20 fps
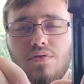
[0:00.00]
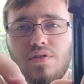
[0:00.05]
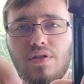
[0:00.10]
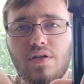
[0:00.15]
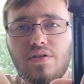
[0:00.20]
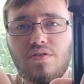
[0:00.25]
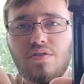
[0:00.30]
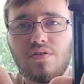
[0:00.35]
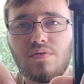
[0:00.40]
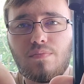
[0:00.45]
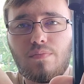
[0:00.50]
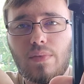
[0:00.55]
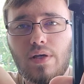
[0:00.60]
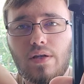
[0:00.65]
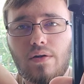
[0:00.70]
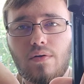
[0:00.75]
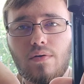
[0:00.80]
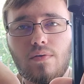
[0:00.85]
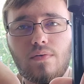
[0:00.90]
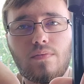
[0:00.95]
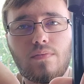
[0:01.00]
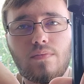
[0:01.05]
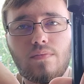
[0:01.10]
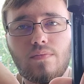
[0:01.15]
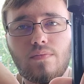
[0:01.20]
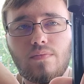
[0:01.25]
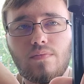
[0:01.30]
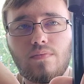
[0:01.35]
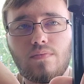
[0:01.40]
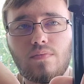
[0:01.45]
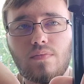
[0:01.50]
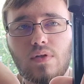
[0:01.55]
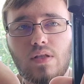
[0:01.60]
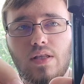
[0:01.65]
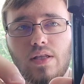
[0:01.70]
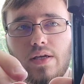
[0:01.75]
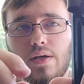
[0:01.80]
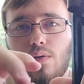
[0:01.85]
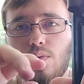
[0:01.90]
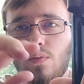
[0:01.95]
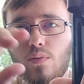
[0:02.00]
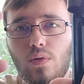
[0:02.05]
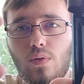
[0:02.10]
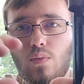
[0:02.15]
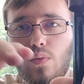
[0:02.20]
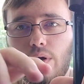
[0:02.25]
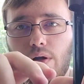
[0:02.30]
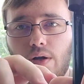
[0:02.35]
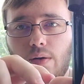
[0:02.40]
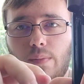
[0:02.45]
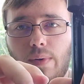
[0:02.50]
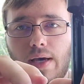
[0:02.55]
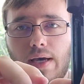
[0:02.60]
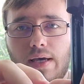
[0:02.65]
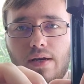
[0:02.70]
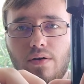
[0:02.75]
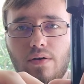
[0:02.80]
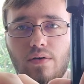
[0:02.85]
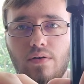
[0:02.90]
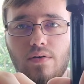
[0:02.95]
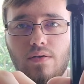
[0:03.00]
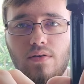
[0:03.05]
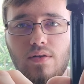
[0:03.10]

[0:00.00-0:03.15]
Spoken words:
touches metal, like the wearing pattern.